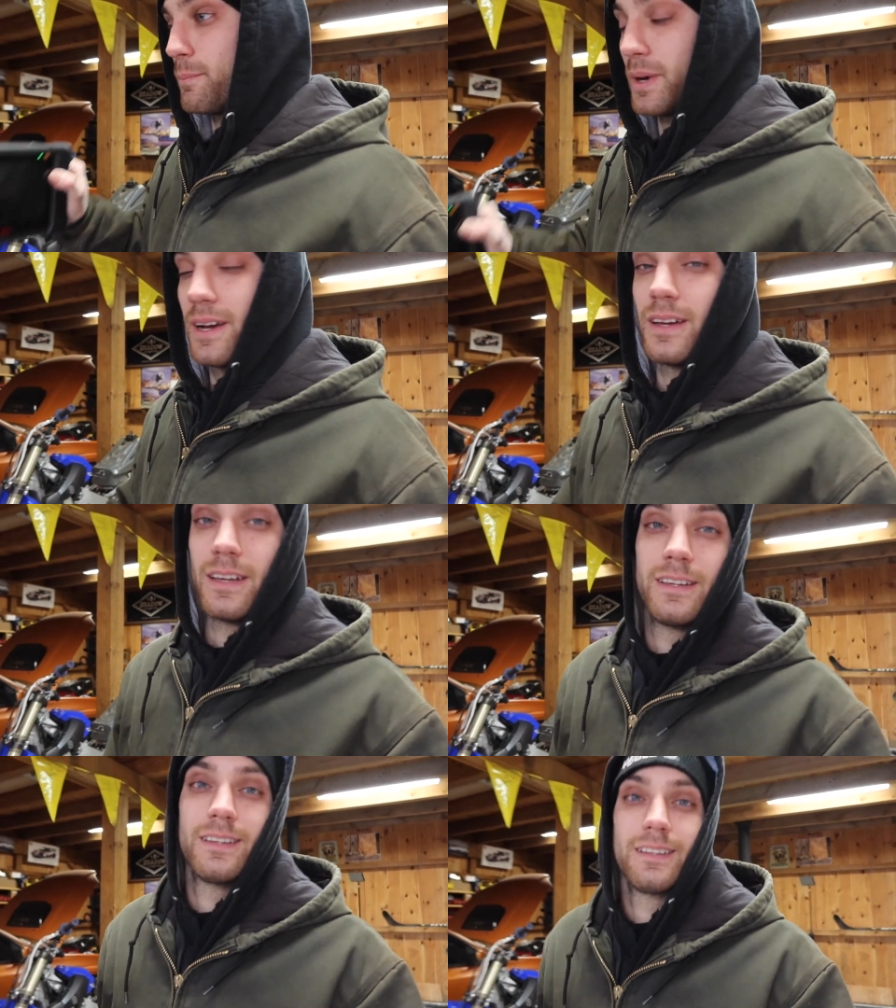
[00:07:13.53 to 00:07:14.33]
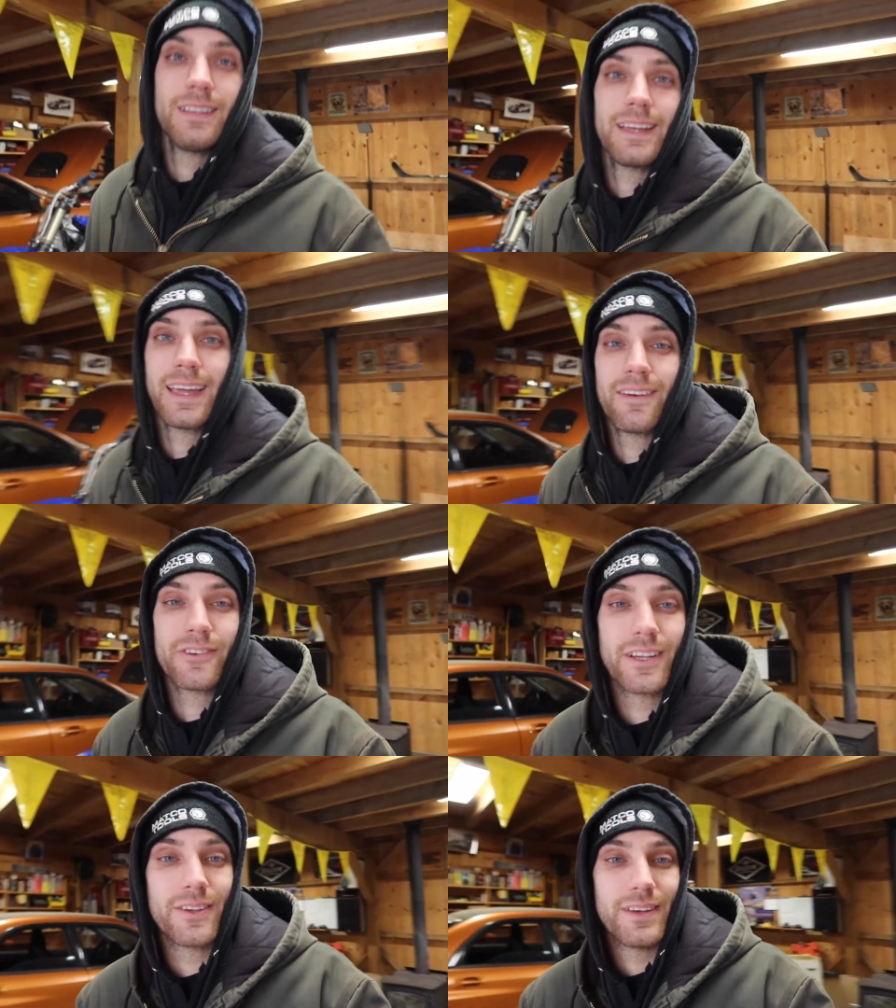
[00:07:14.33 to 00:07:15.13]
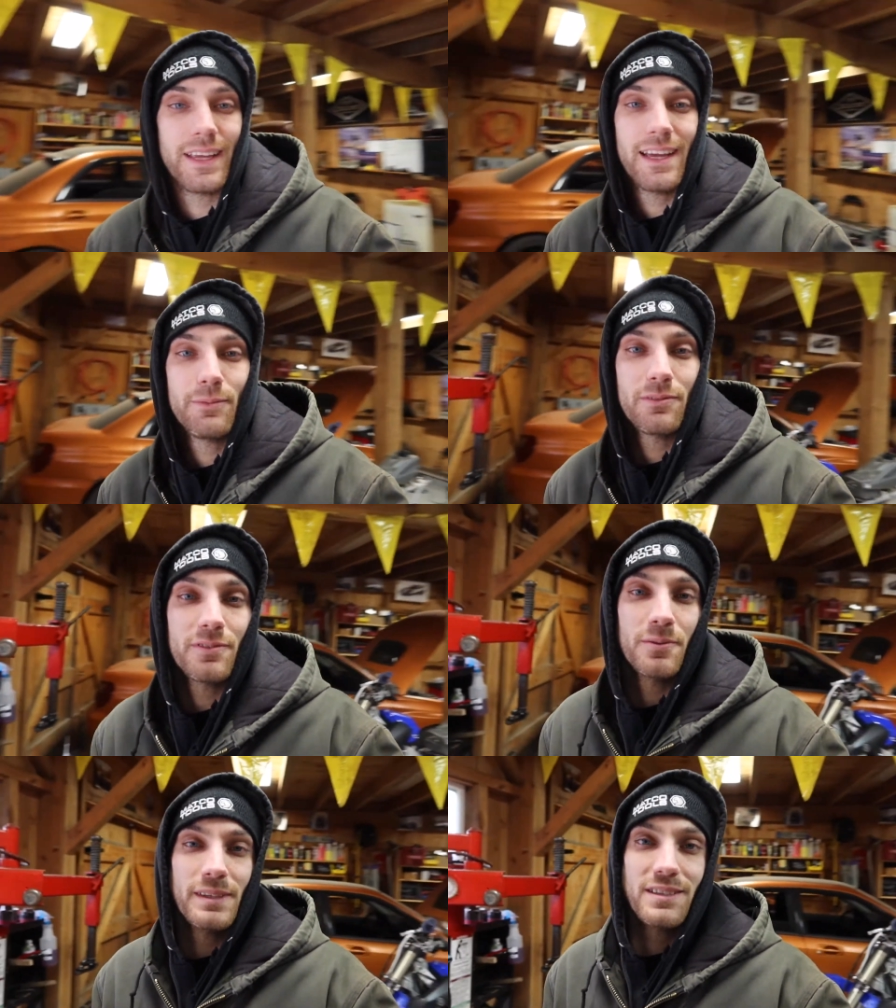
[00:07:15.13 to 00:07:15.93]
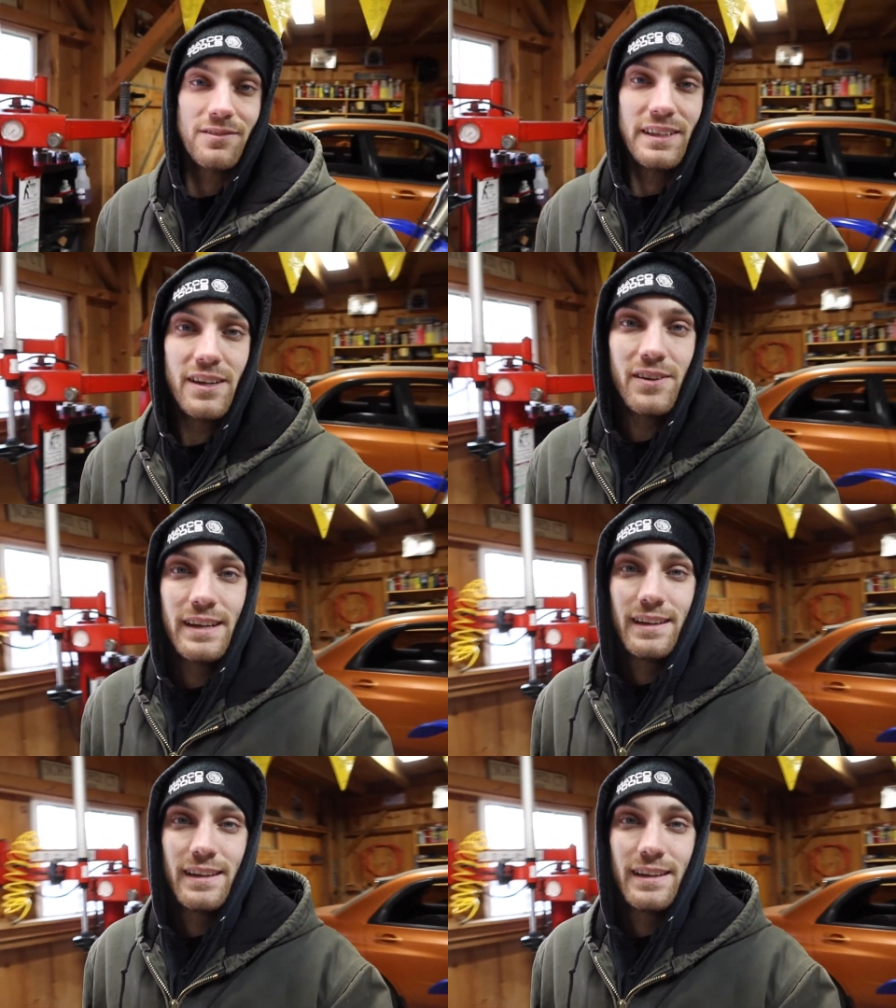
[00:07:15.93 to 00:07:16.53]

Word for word: But, like every other day I've been filming this video,